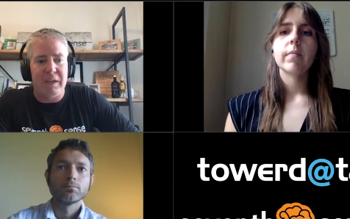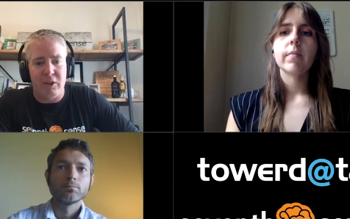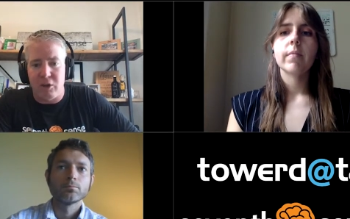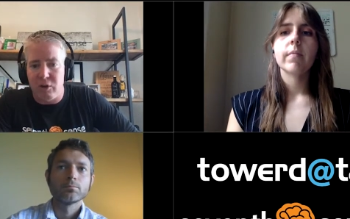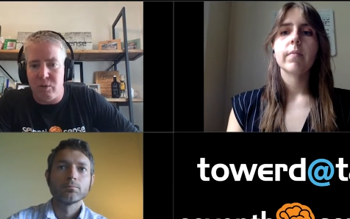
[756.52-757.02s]
Speaker 1: mean
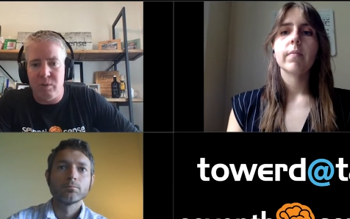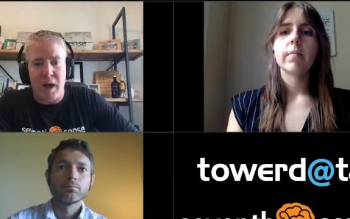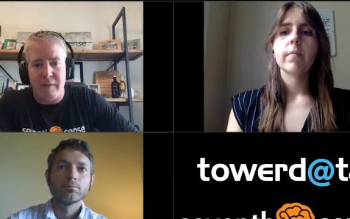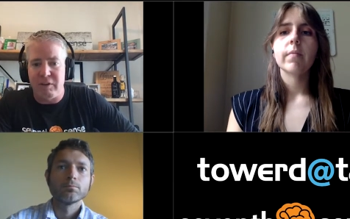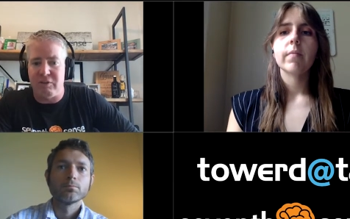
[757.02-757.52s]
to you?
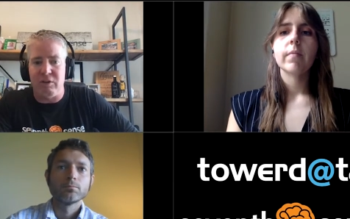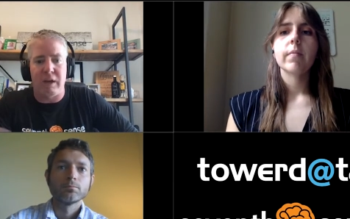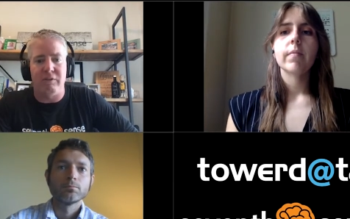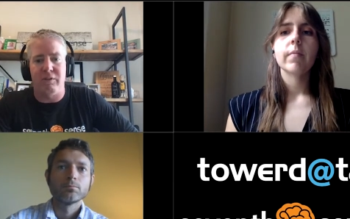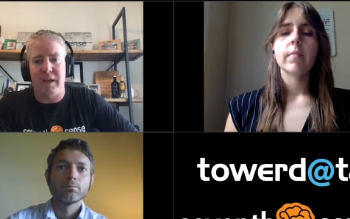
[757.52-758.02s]
Obviously, you
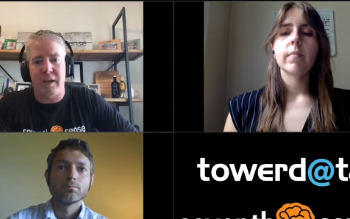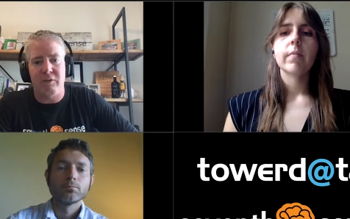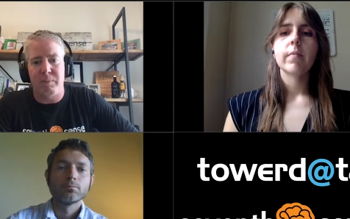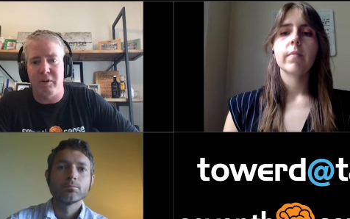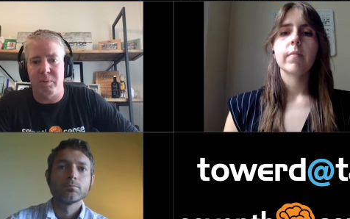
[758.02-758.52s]
guys are the
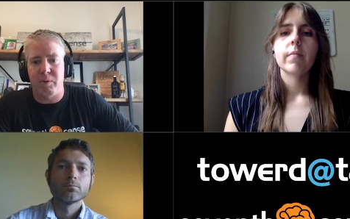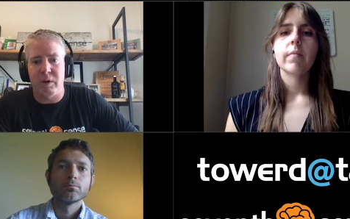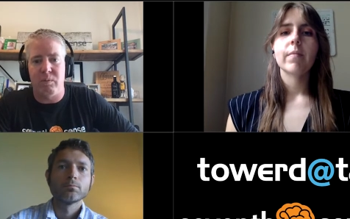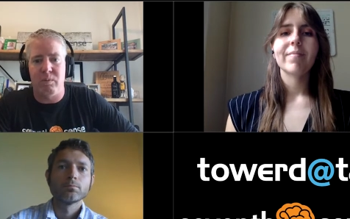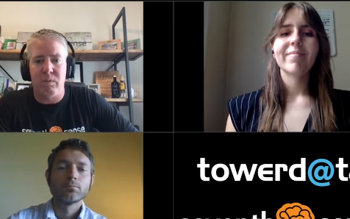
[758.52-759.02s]
experts, but
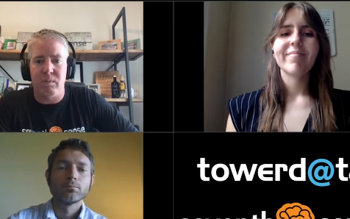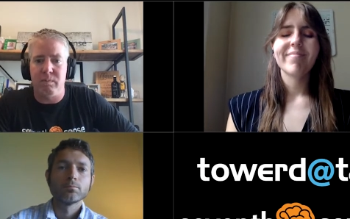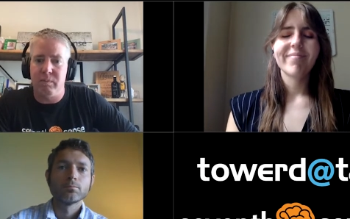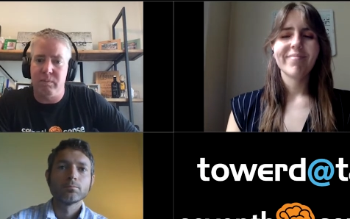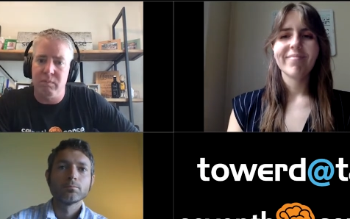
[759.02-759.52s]
what
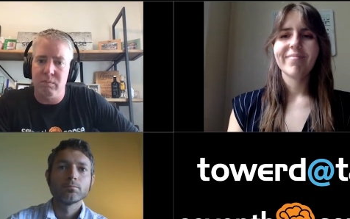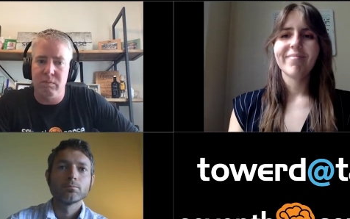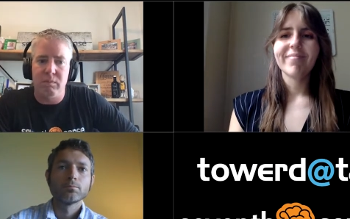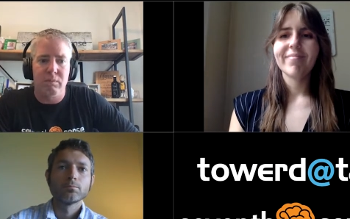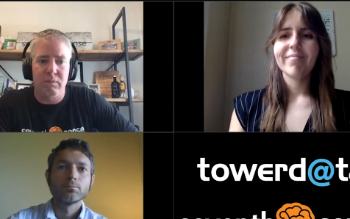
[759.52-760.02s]

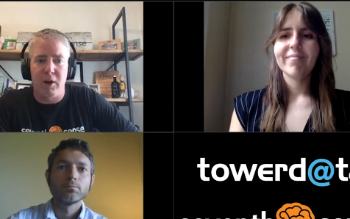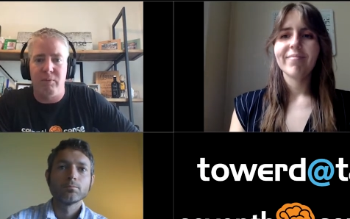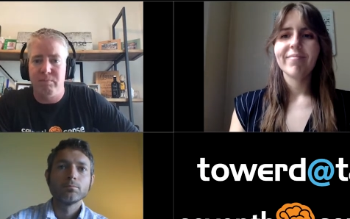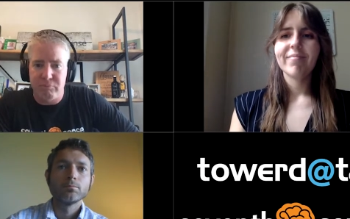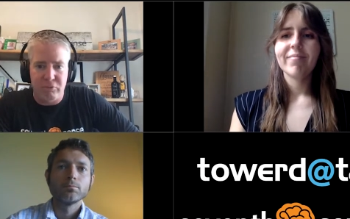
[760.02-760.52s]
you know,
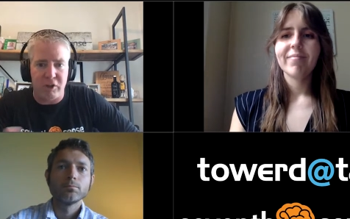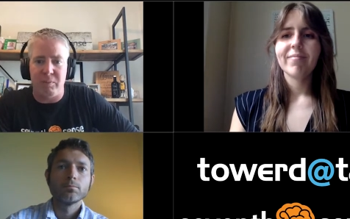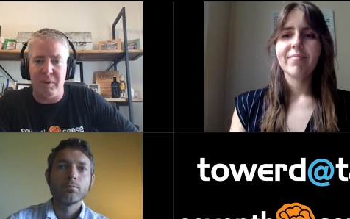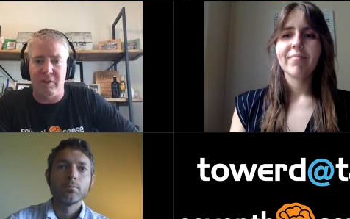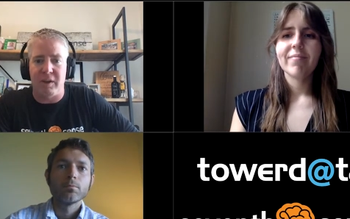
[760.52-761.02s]
share
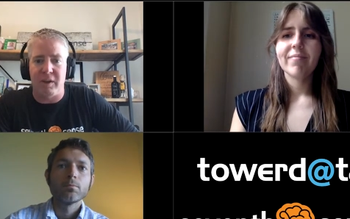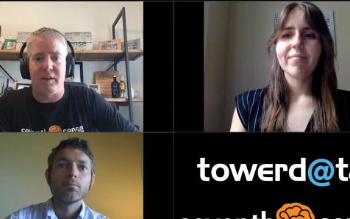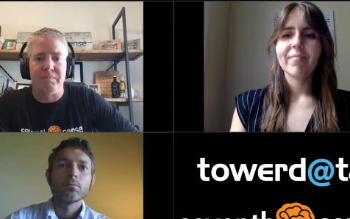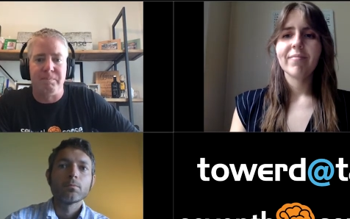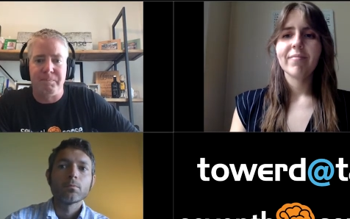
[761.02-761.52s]
some insight there.
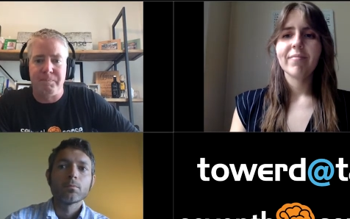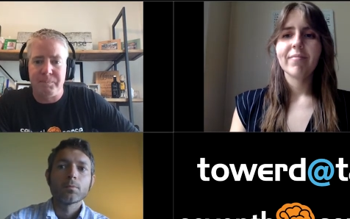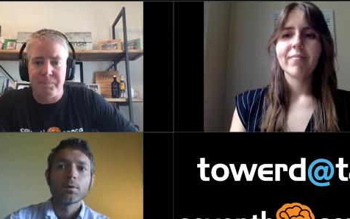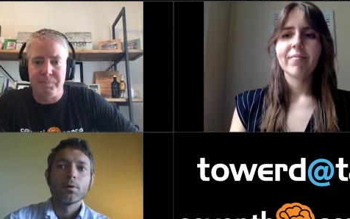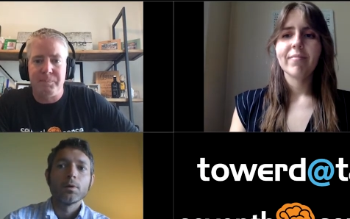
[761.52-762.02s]

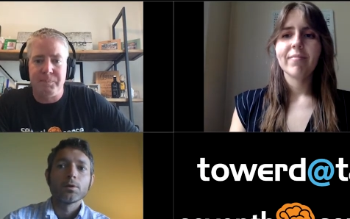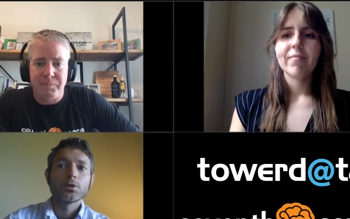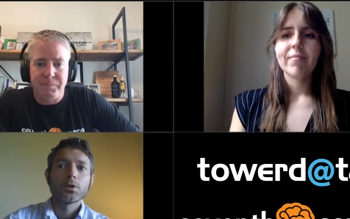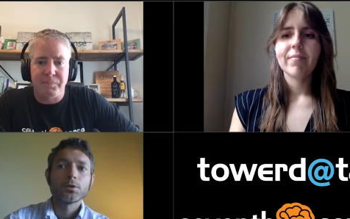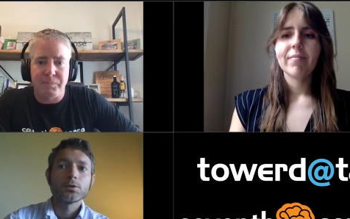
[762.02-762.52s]

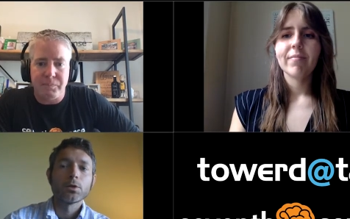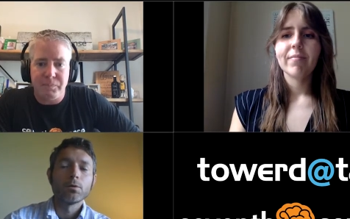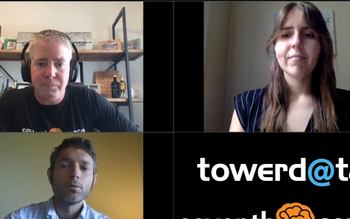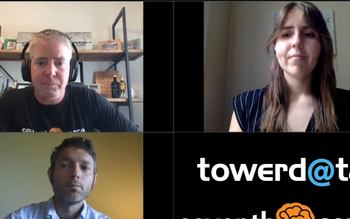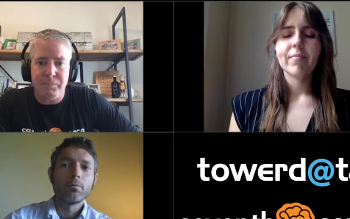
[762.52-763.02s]
Speaker 2: Sure.
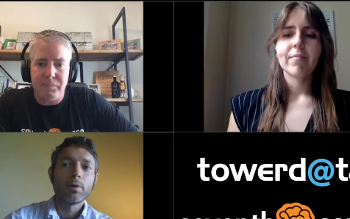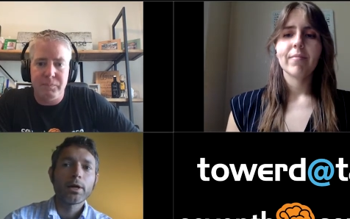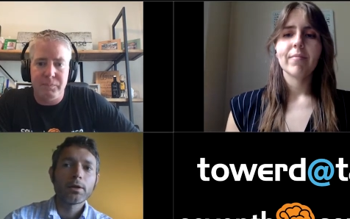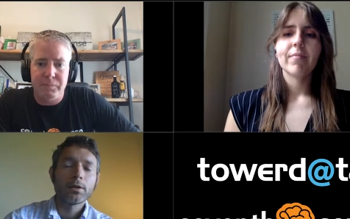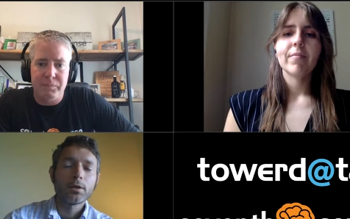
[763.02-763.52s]
So,
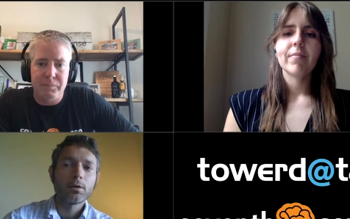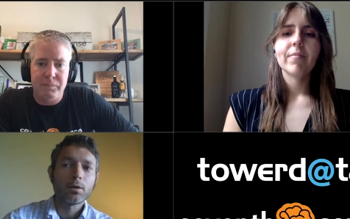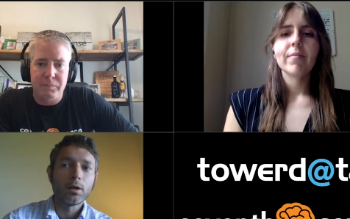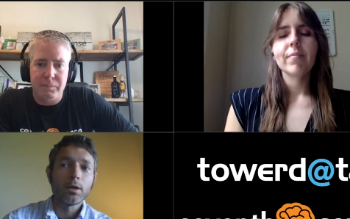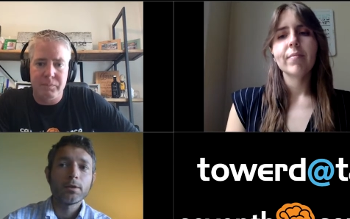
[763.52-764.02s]
Mike, I think
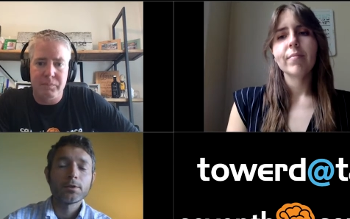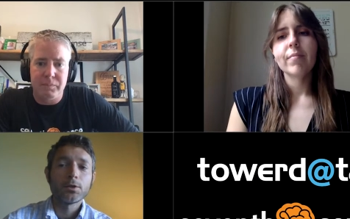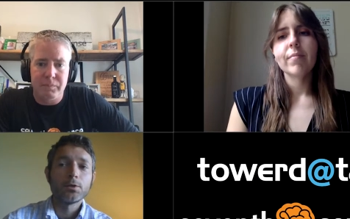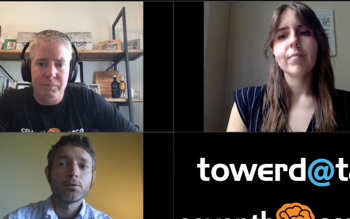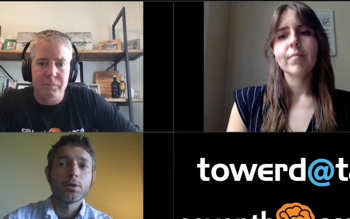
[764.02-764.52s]
a lot of things
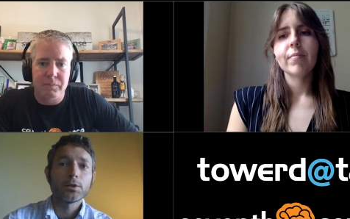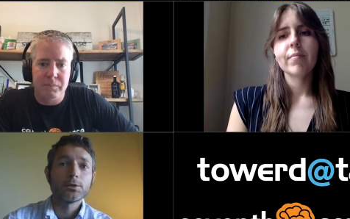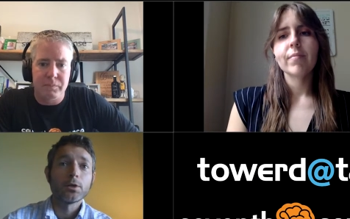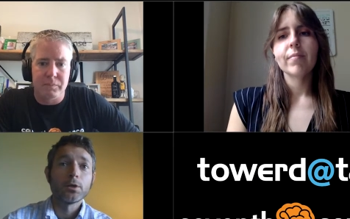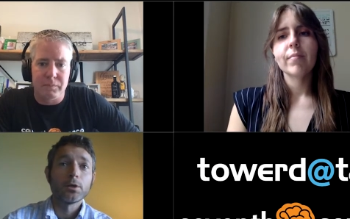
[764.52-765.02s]
that you
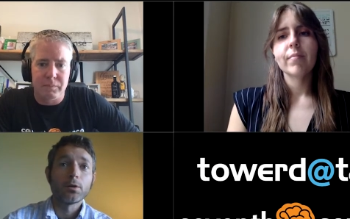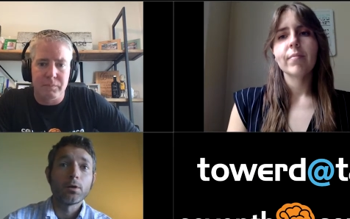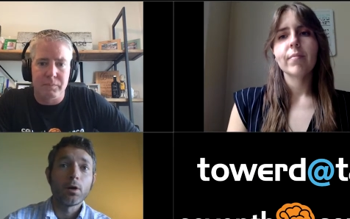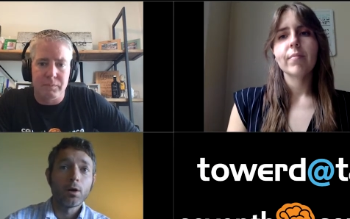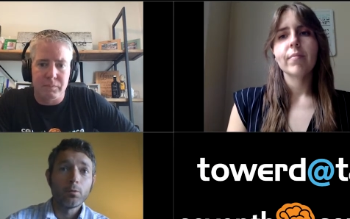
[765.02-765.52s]
touched on
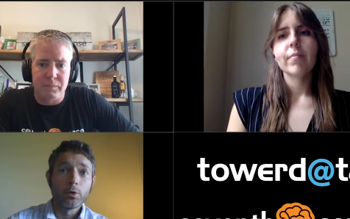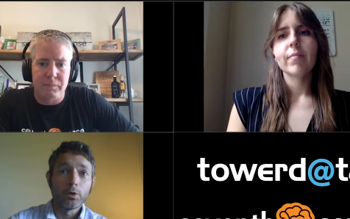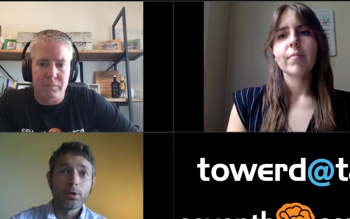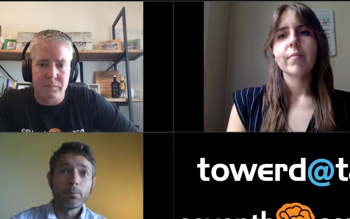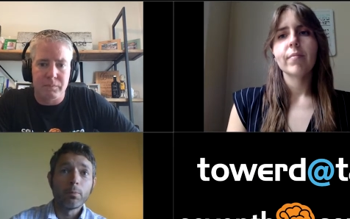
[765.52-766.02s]
are are
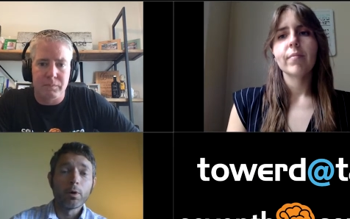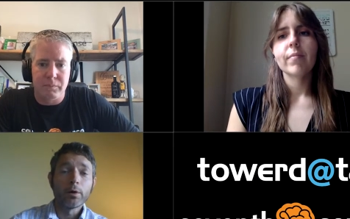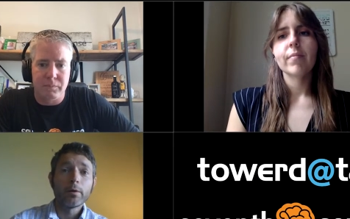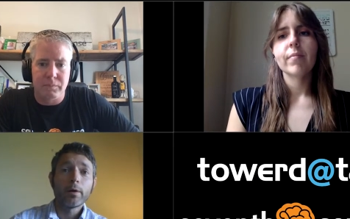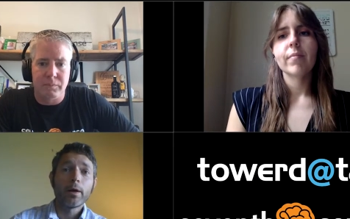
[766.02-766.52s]
really
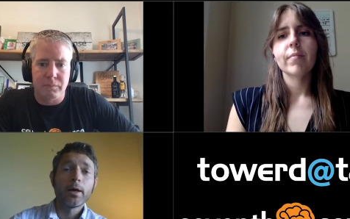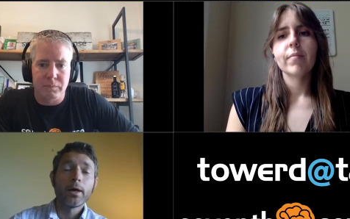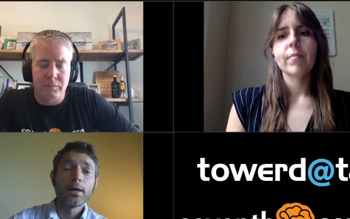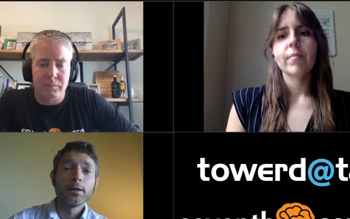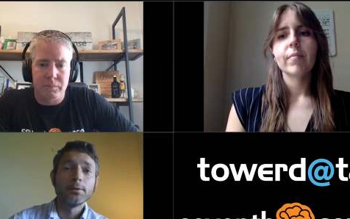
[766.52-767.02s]
important.
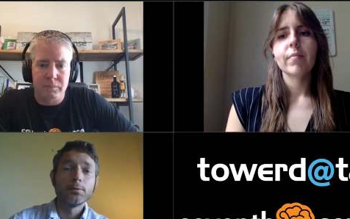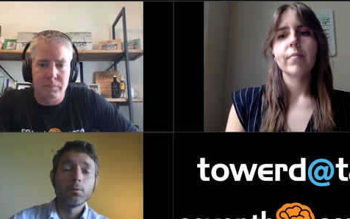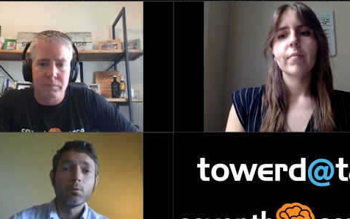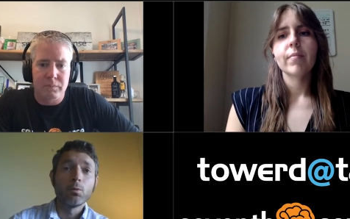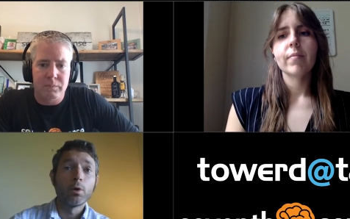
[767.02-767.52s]
And
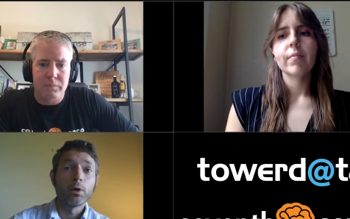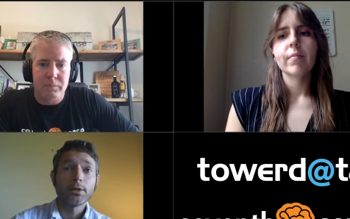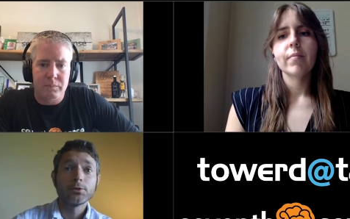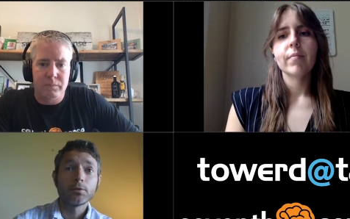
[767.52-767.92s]
what I